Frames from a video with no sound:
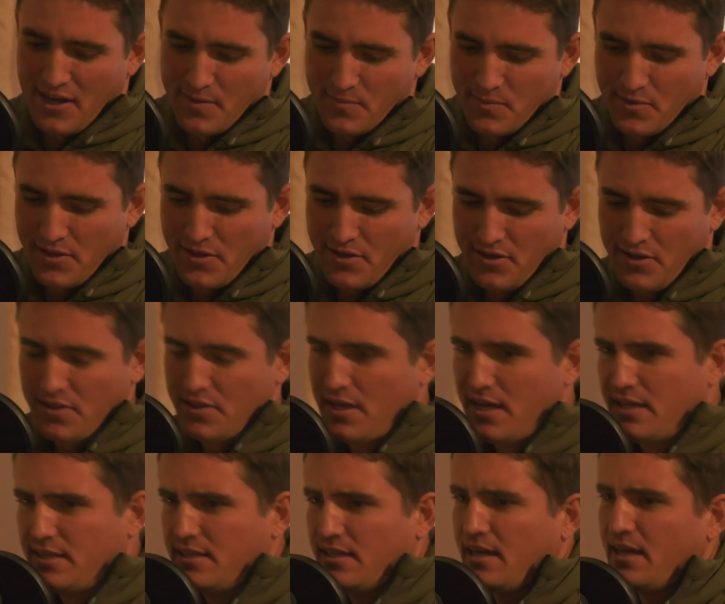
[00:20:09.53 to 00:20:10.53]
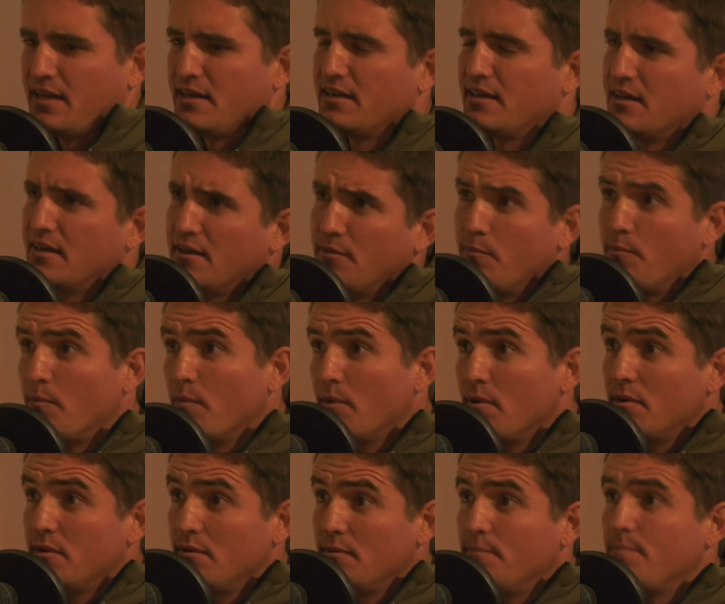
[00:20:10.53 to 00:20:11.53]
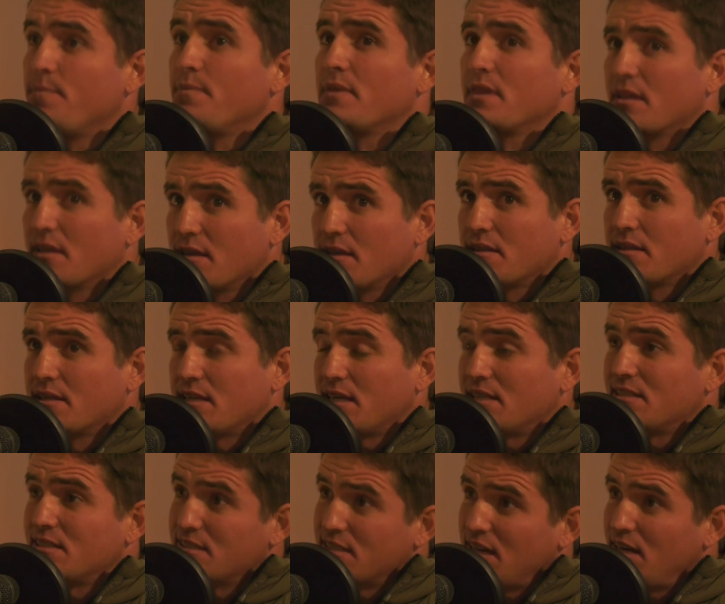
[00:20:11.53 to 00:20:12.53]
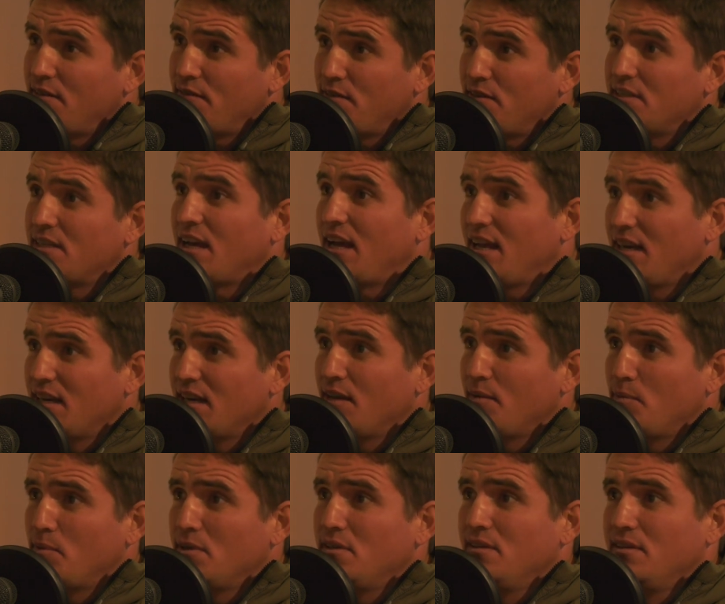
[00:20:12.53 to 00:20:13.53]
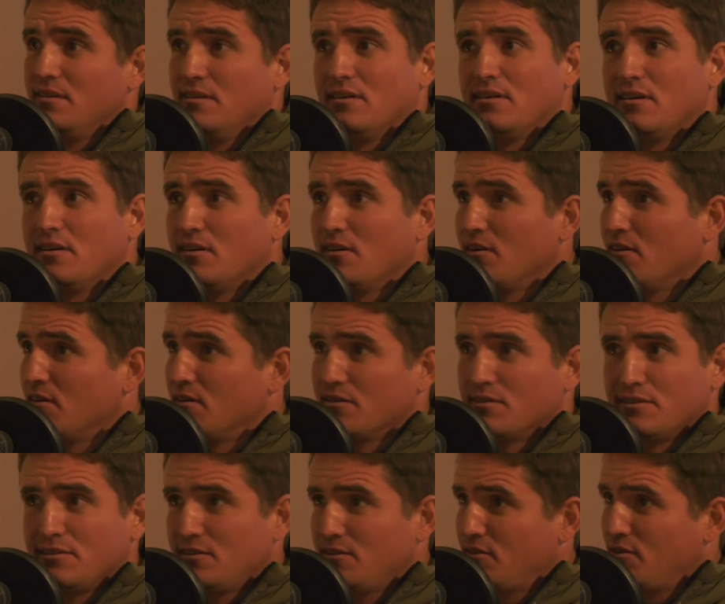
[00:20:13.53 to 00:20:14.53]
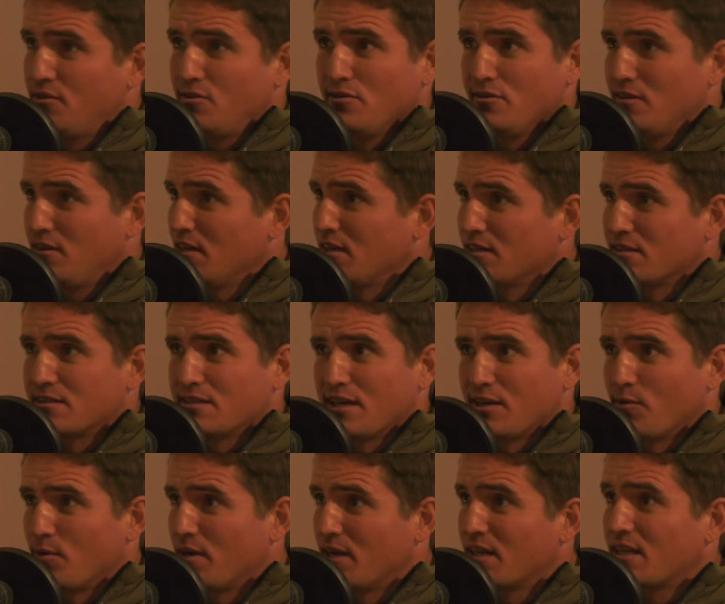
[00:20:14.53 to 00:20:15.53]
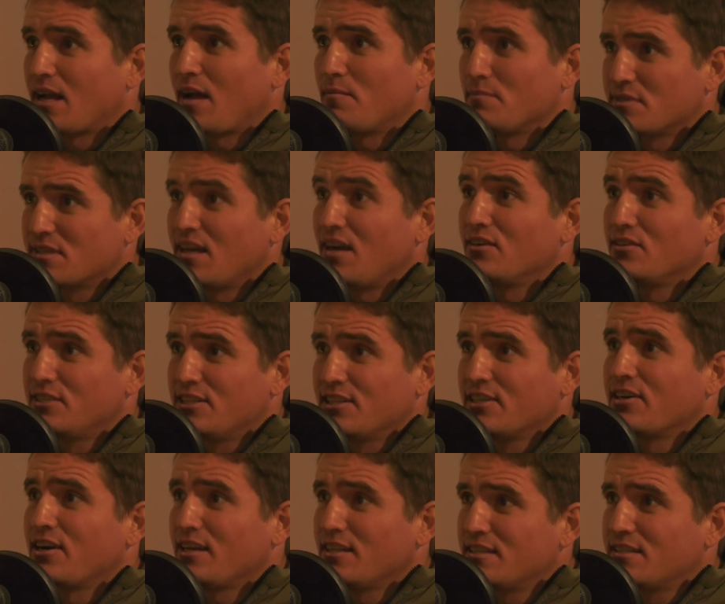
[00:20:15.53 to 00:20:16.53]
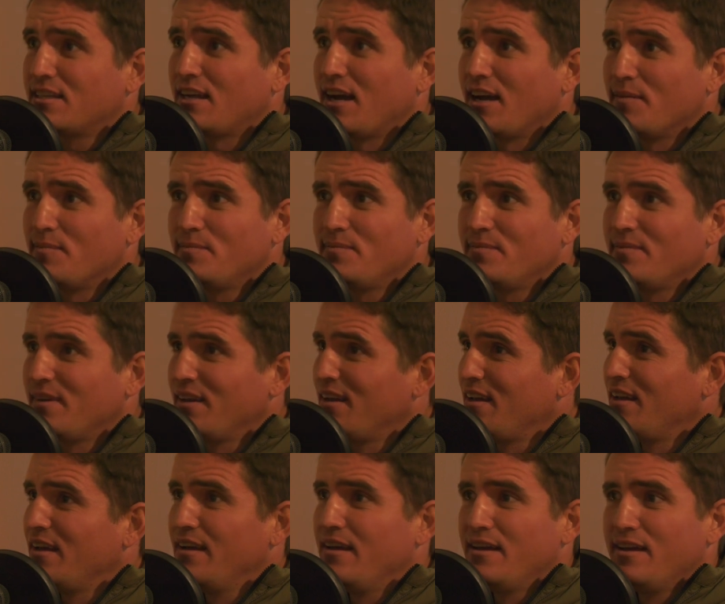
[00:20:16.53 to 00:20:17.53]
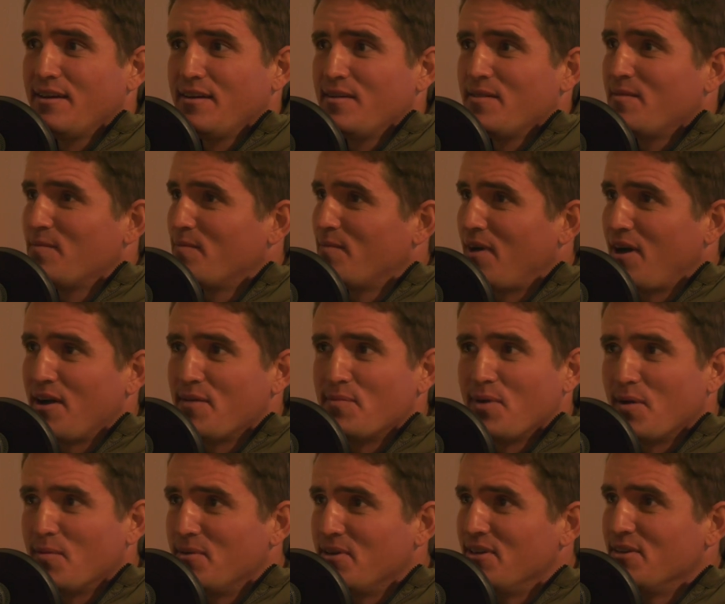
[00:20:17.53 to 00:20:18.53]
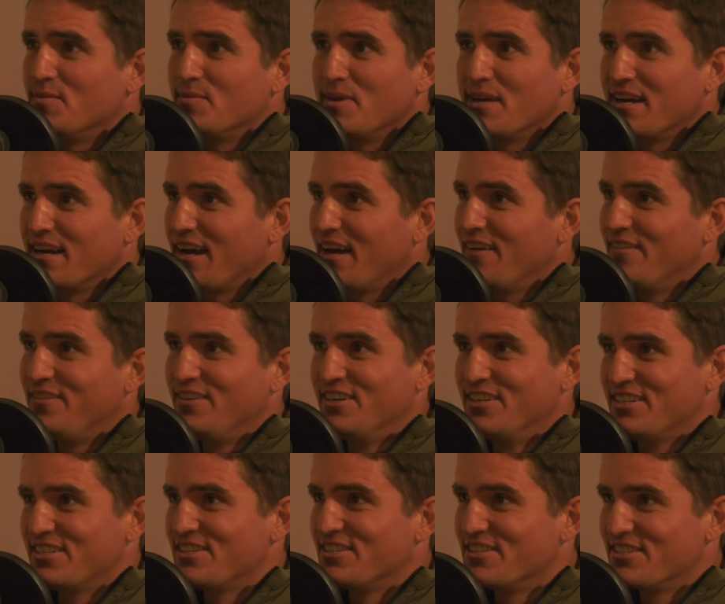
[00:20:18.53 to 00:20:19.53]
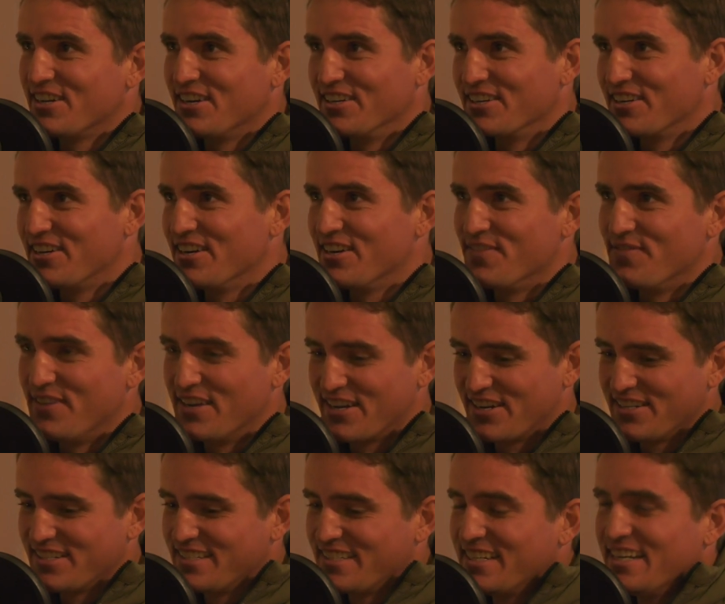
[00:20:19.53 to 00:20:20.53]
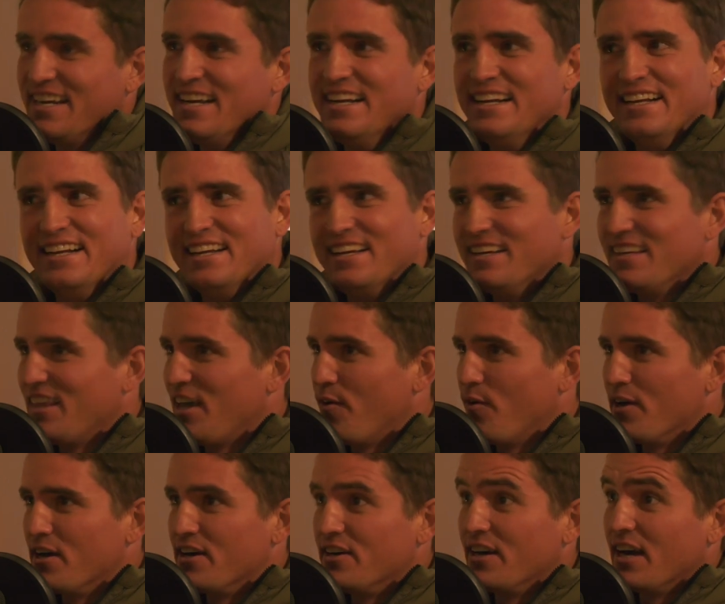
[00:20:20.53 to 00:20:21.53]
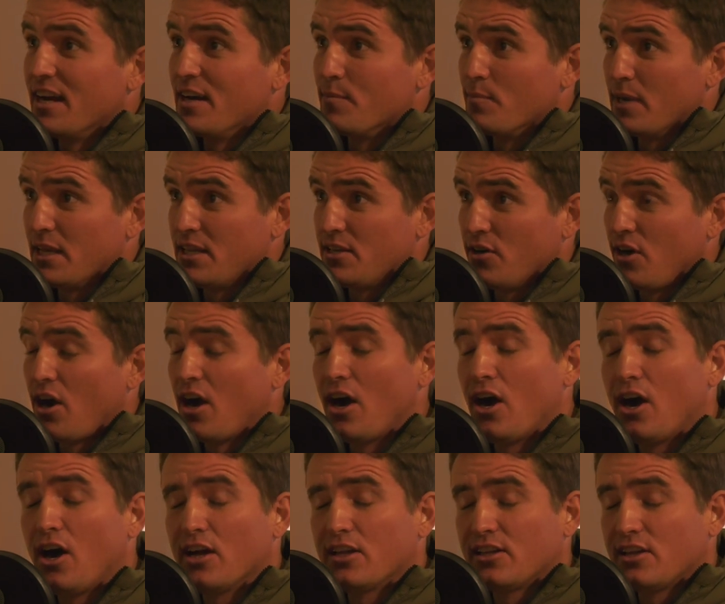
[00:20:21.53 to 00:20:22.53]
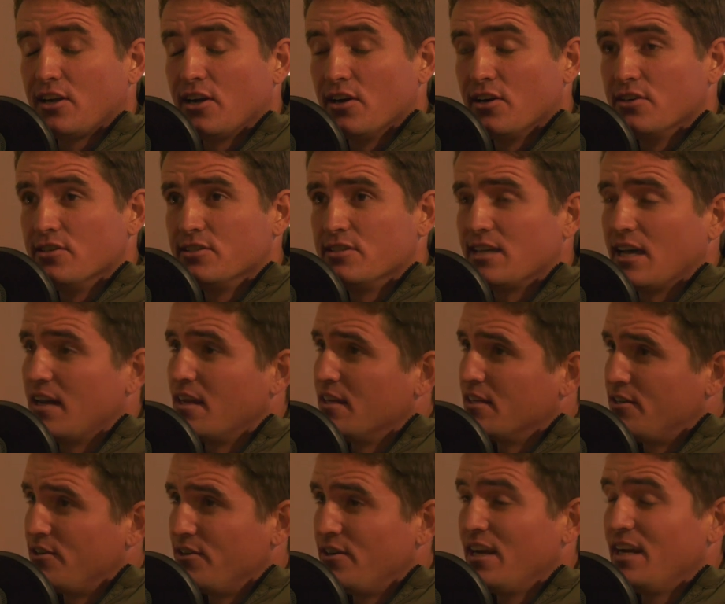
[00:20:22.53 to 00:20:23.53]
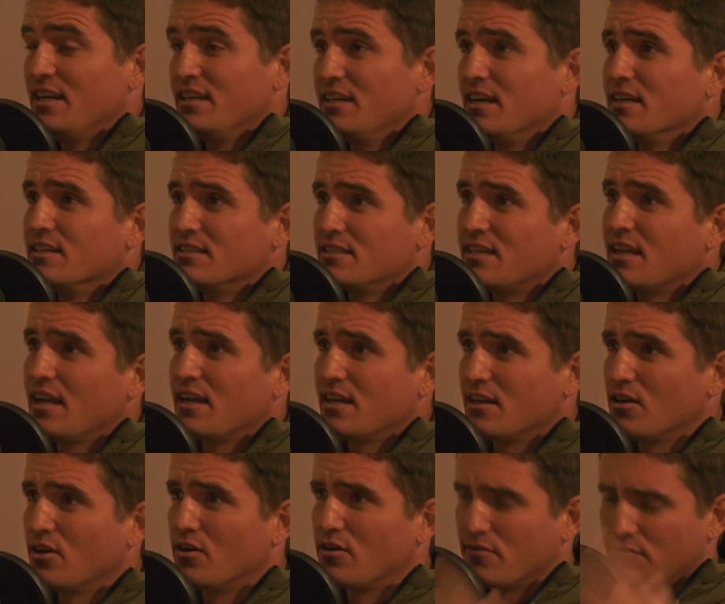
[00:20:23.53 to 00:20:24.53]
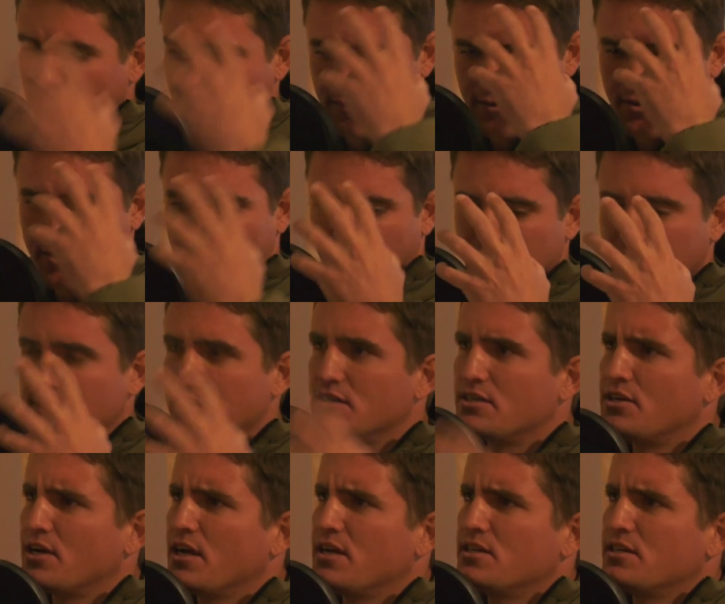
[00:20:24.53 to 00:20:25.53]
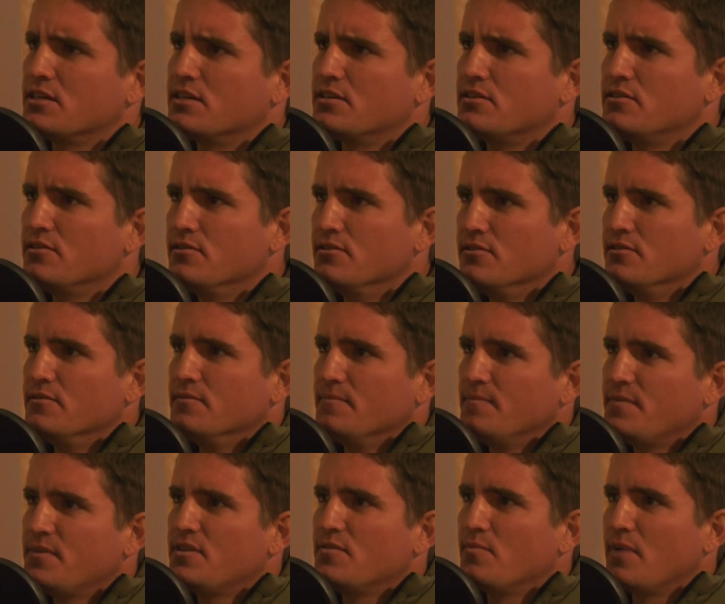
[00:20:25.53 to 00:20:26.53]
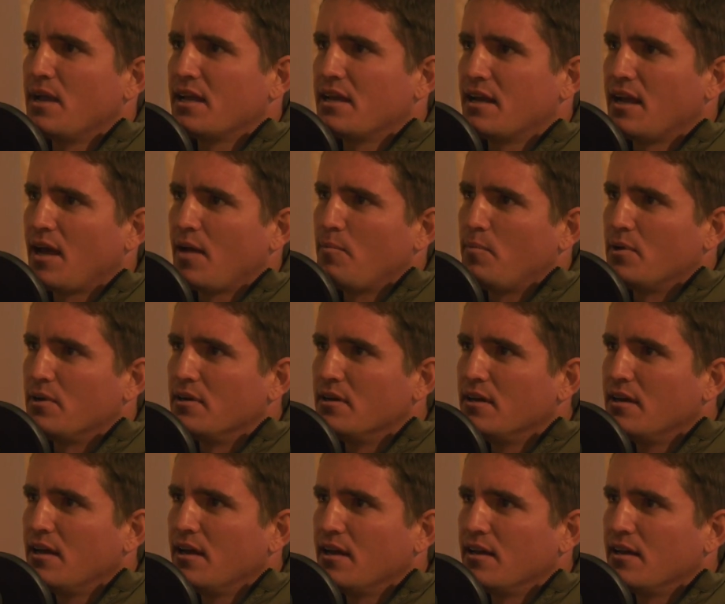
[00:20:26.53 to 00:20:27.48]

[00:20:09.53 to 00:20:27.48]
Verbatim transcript: I'm with you on that. And uh, elephant and leopard are two things that, when it comes down to crunch time, yeah, my Bobby, you better have your shoes on good because they want to run, but your heart goes, and it really does take a lot of concentration to to make it happen.